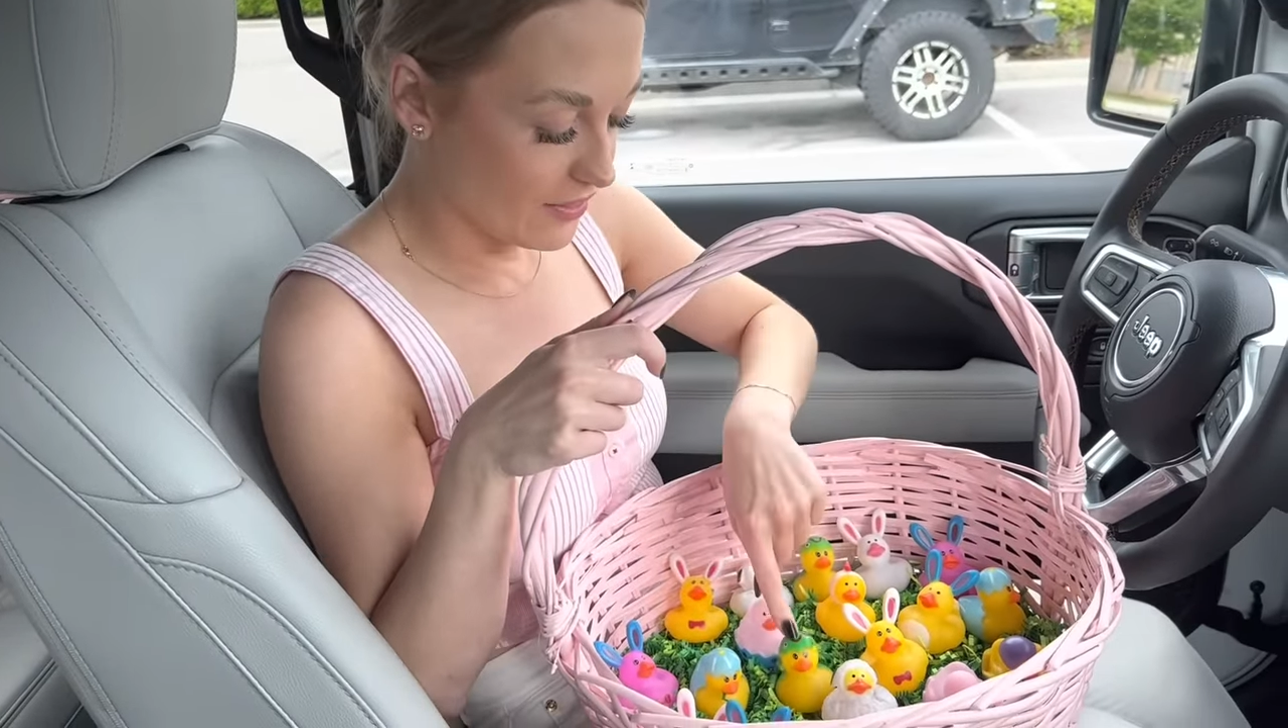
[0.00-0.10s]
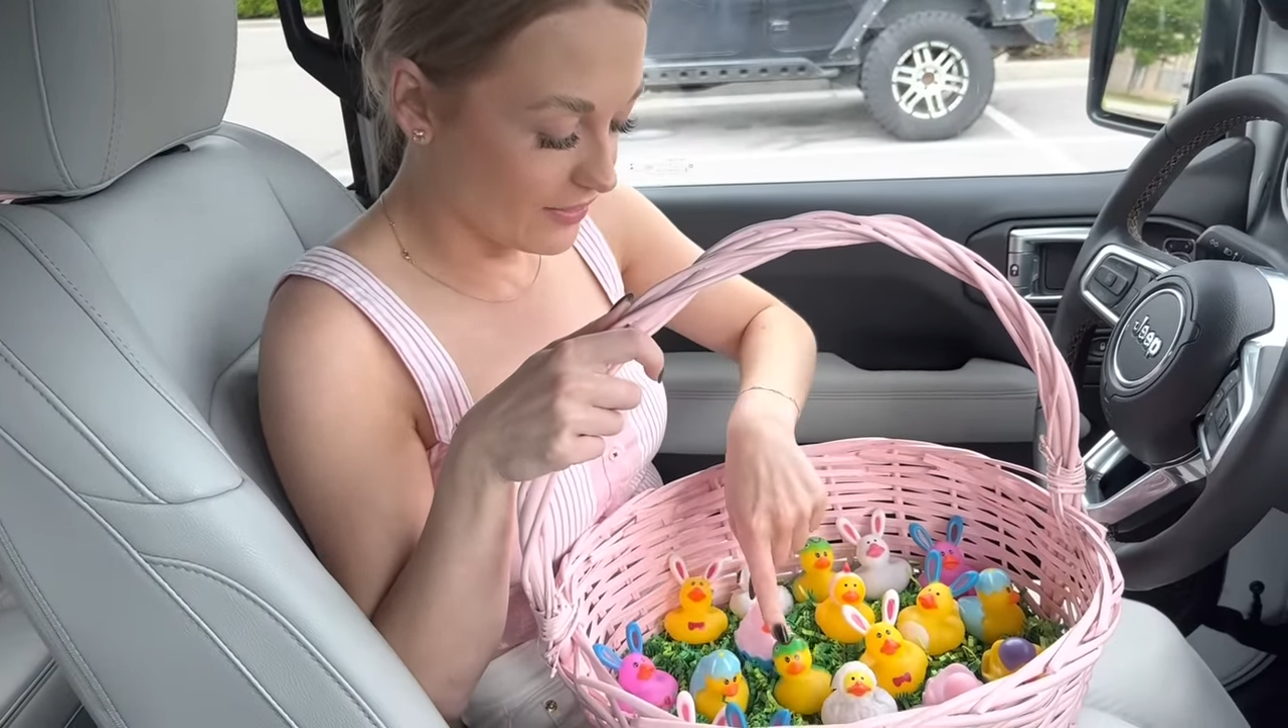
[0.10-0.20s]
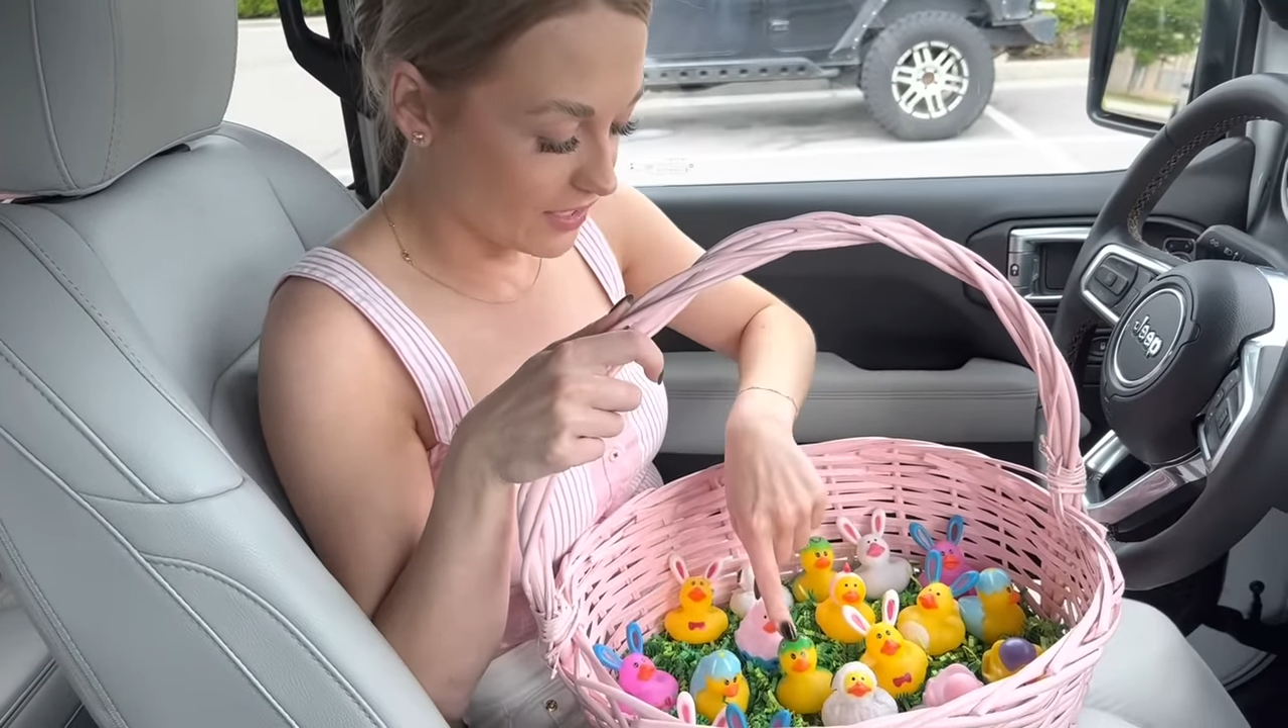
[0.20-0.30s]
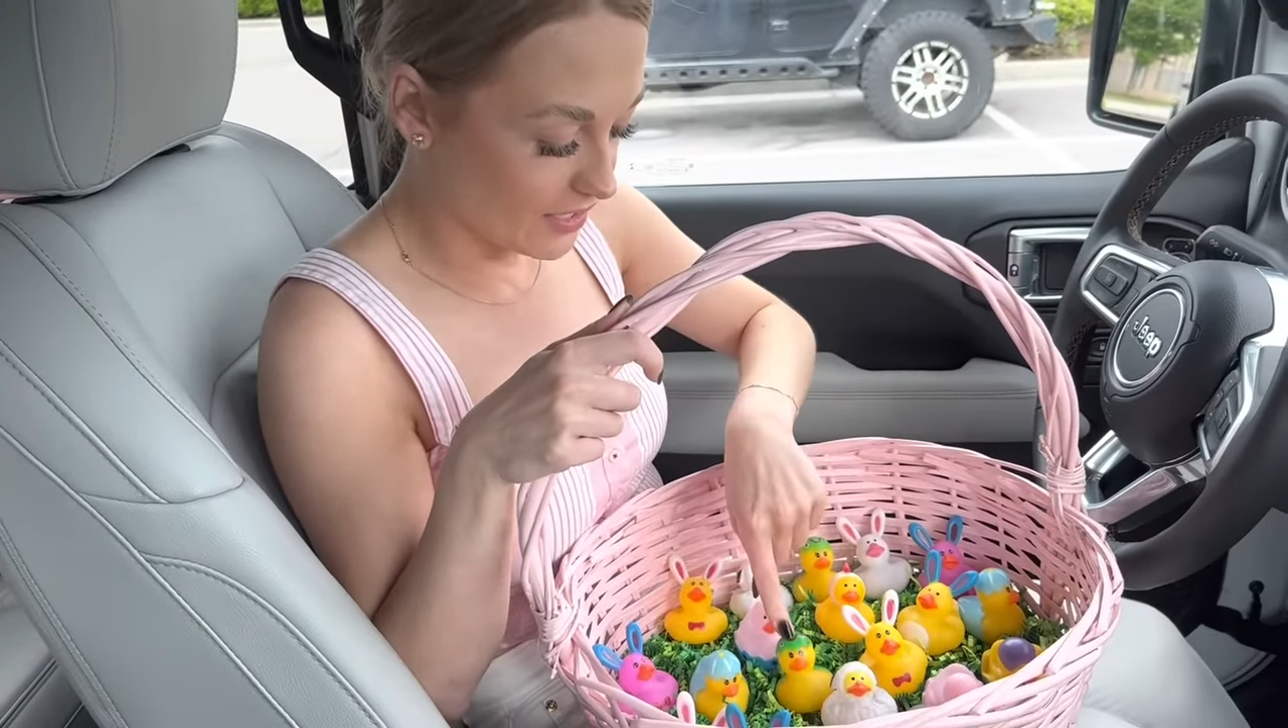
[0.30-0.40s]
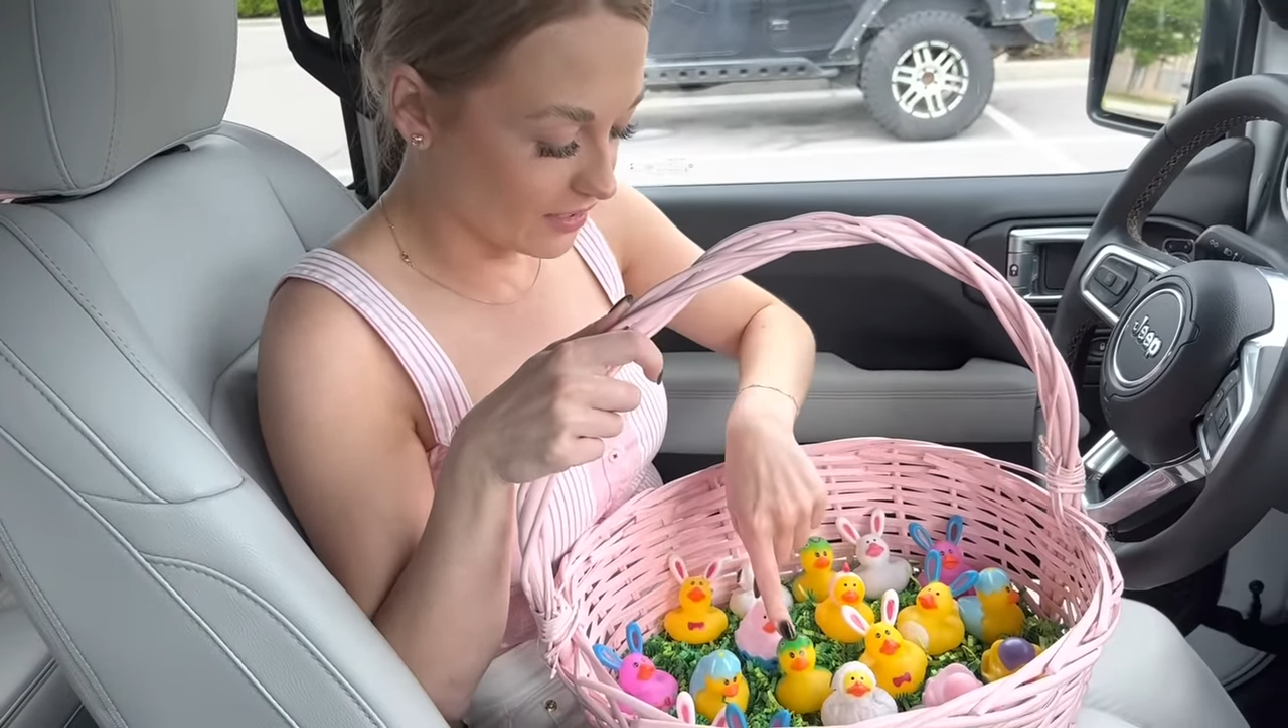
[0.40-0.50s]

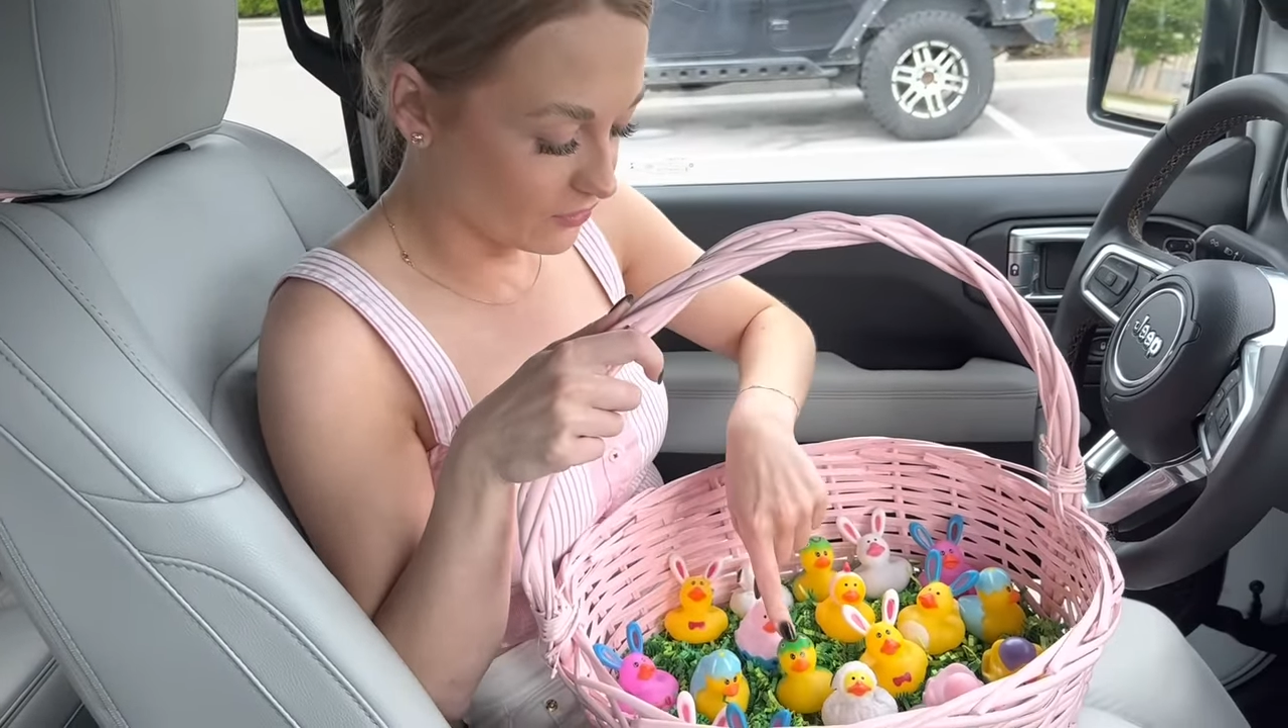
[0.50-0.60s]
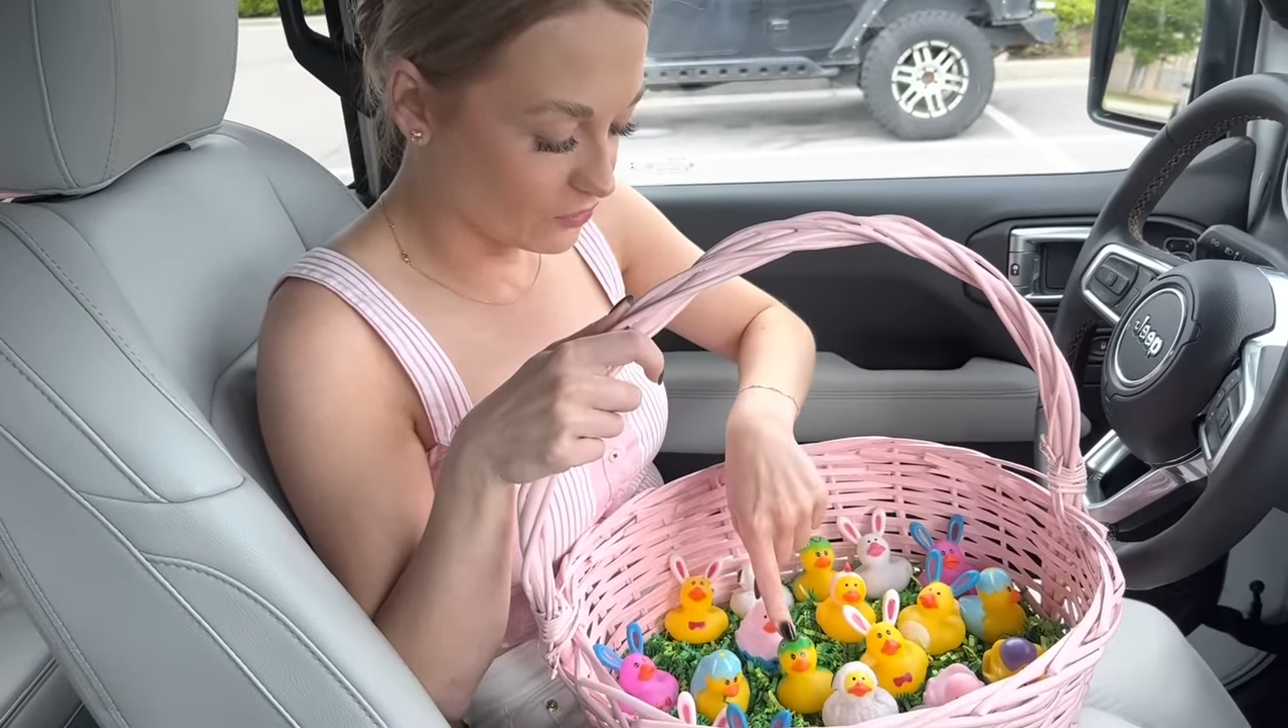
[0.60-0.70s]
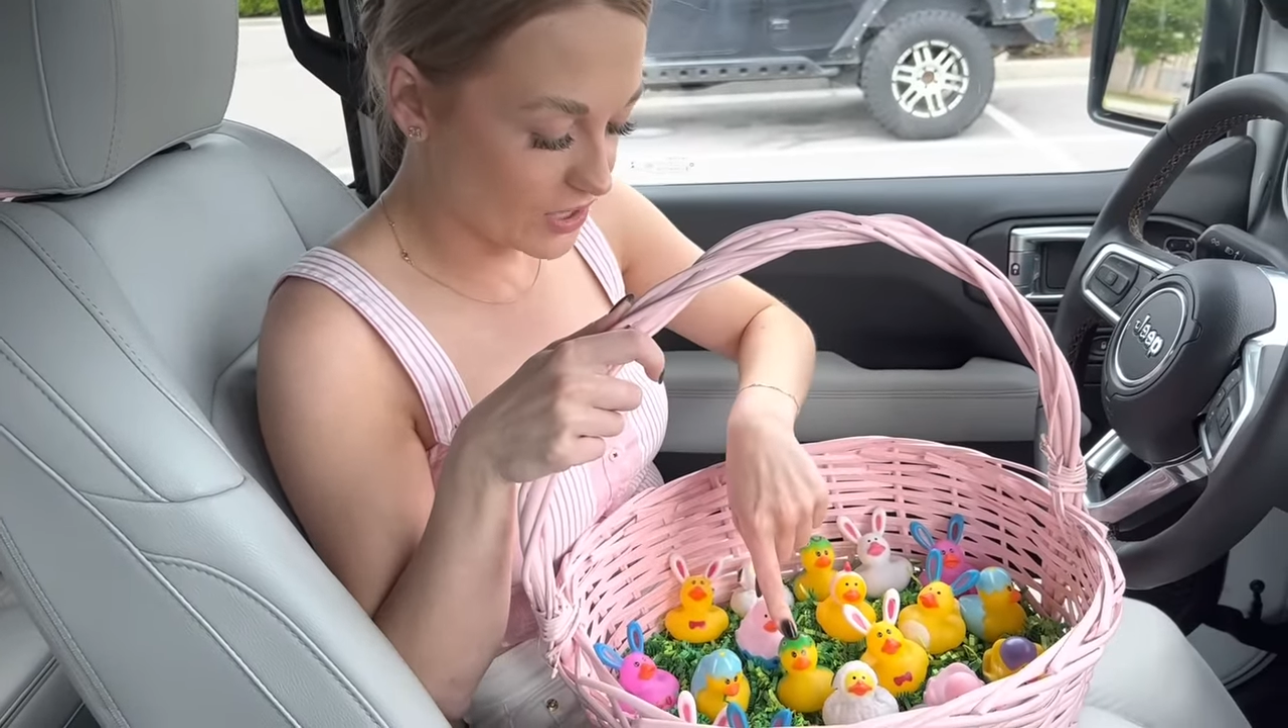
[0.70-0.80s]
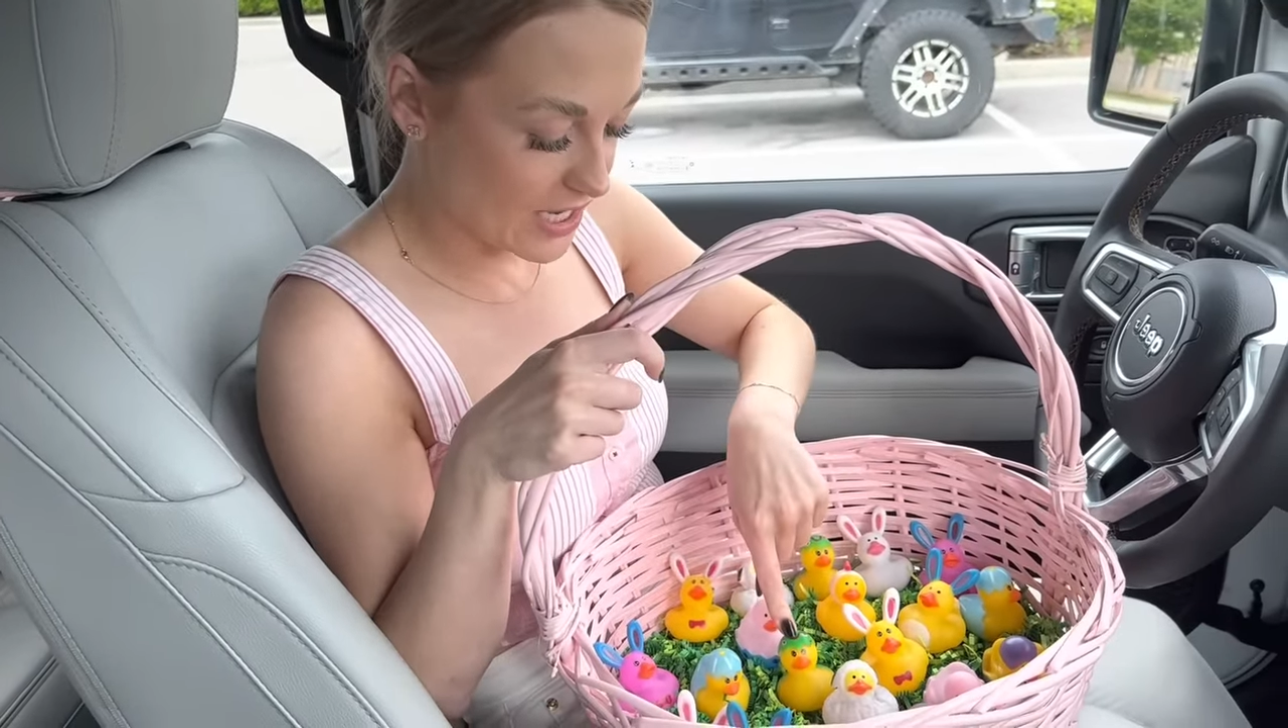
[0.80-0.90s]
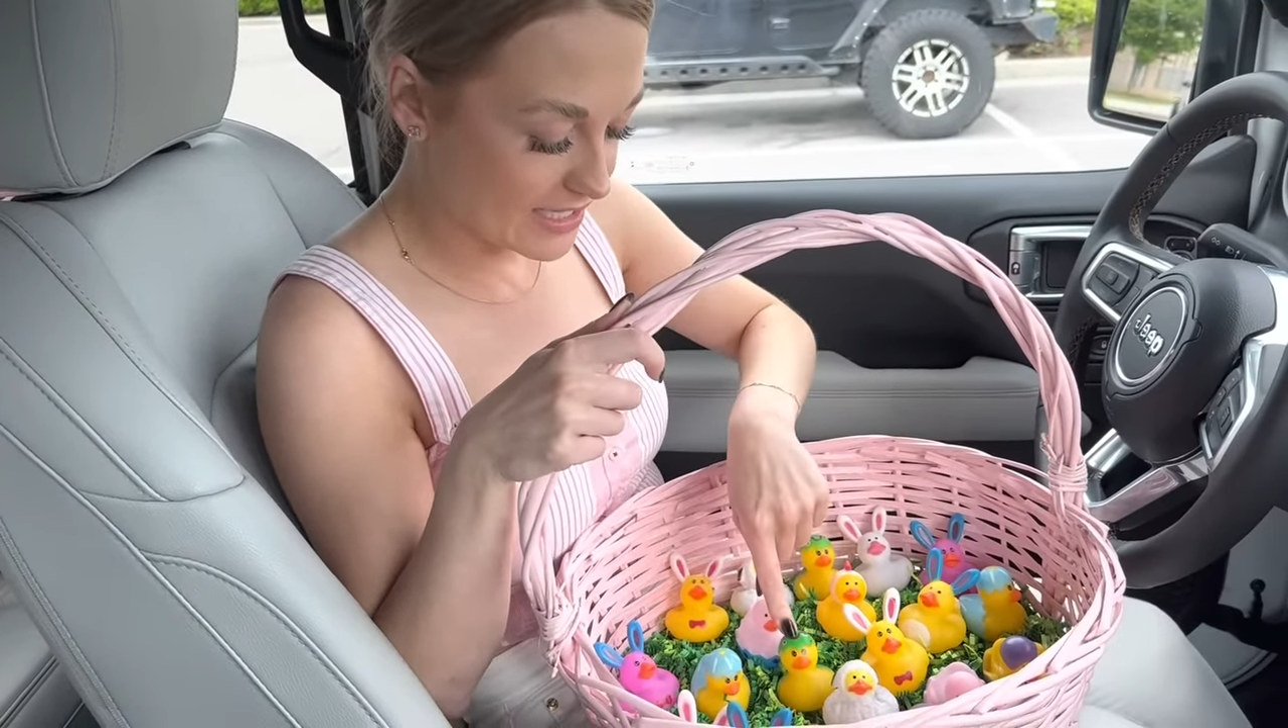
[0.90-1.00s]
the little
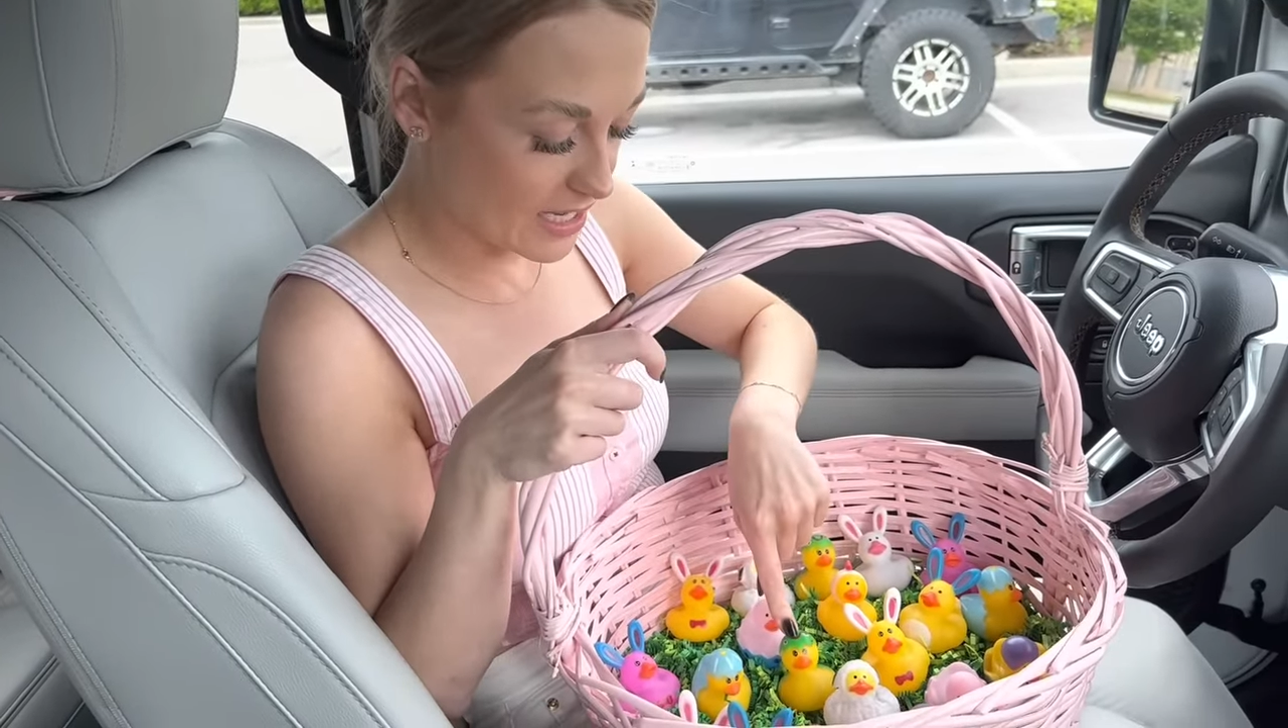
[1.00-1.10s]
ducks